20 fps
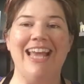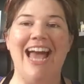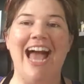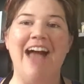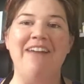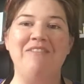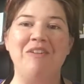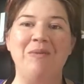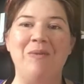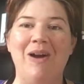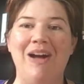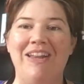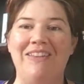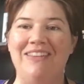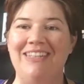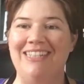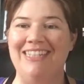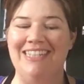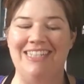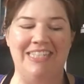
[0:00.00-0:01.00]
Hi everyone,
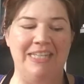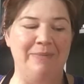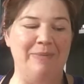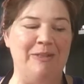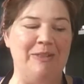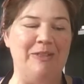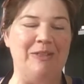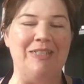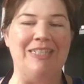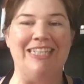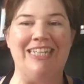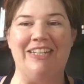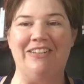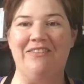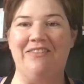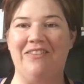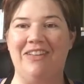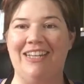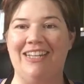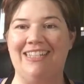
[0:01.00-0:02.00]
this is Sybil, your skin
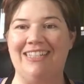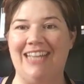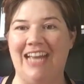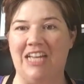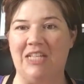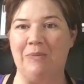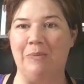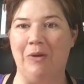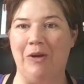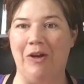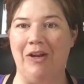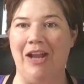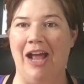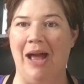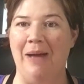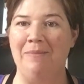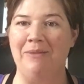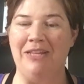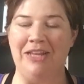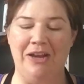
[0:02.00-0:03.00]
fitness expert.
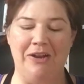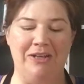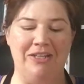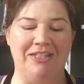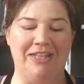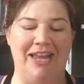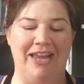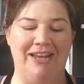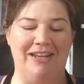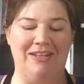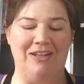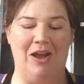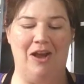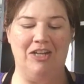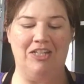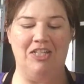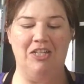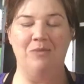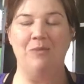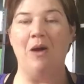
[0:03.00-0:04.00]
I'm here today to
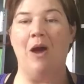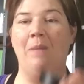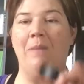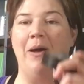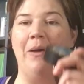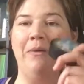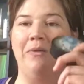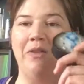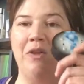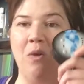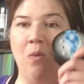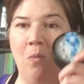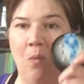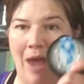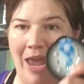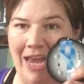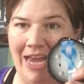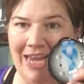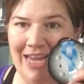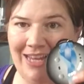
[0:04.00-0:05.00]
talk to you about the
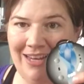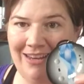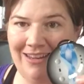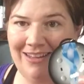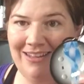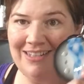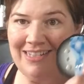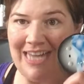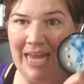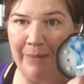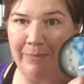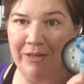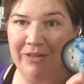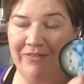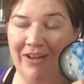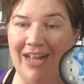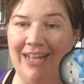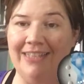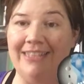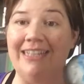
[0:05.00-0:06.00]
Awaken TAMA
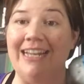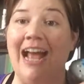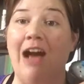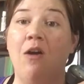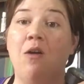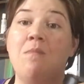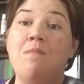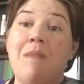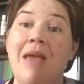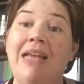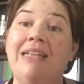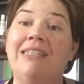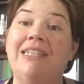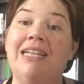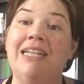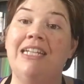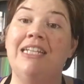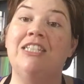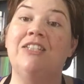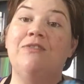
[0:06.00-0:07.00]
device and how amazing
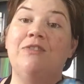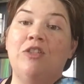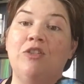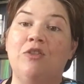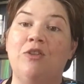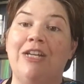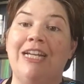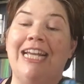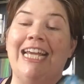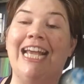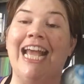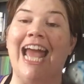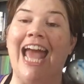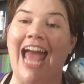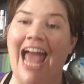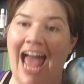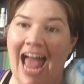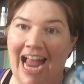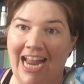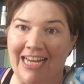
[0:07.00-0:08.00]
it is for treating
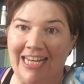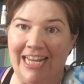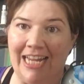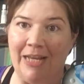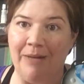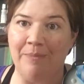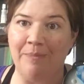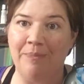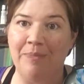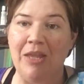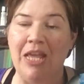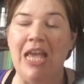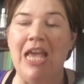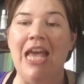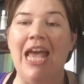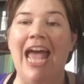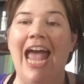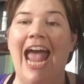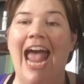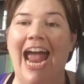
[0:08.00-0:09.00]
acne.
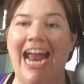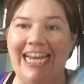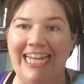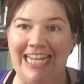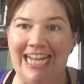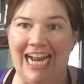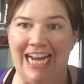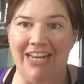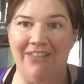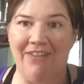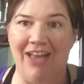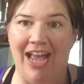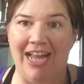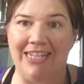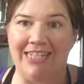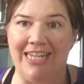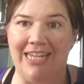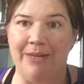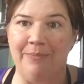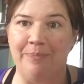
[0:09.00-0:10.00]
Any kind of
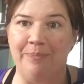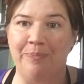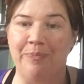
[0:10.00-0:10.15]
acne.